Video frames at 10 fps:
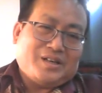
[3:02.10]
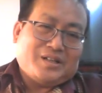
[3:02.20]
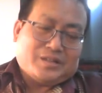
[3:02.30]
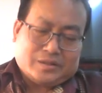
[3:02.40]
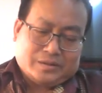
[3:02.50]

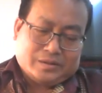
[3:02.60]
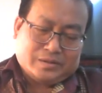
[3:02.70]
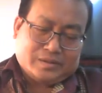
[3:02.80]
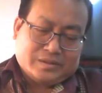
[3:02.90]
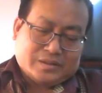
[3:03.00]

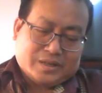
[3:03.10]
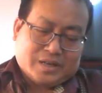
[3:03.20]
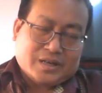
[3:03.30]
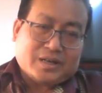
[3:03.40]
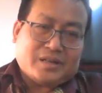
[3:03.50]
So
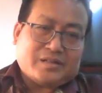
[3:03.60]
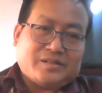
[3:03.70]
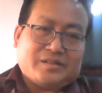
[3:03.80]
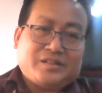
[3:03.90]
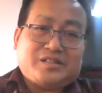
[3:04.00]
uh,
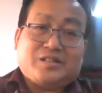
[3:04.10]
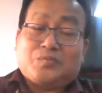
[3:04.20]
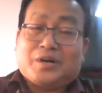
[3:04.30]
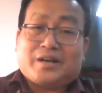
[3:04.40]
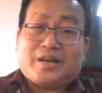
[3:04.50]
this is
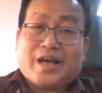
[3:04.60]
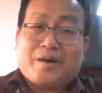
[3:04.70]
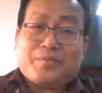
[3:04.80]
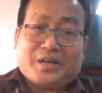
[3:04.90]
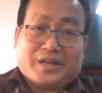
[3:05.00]
what
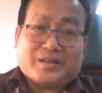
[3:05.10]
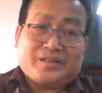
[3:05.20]
happening.